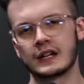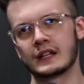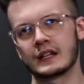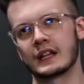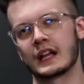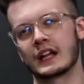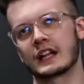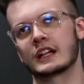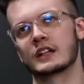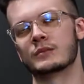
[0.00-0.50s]

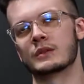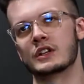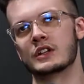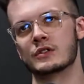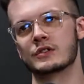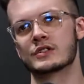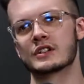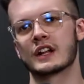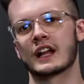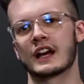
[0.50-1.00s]
that can be
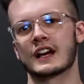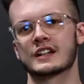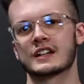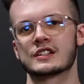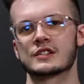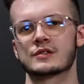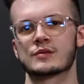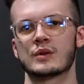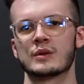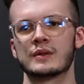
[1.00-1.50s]

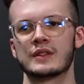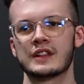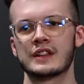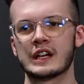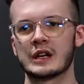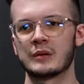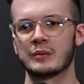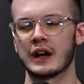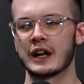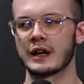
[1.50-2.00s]
utilized when we think
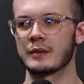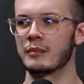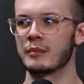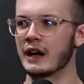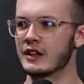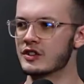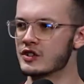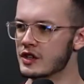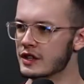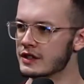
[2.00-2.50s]
about a
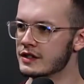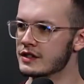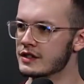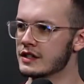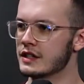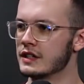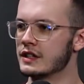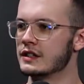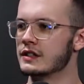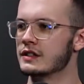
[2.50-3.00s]
budget,
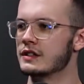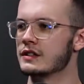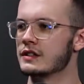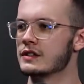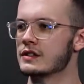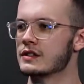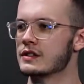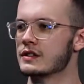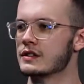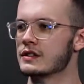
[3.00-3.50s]
and
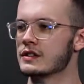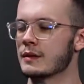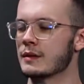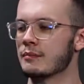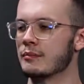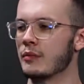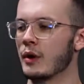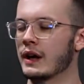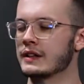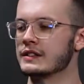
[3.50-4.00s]
some
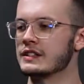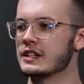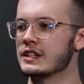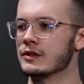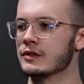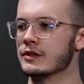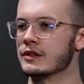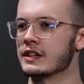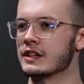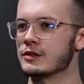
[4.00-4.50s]
practical
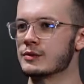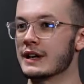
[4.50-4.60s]
things.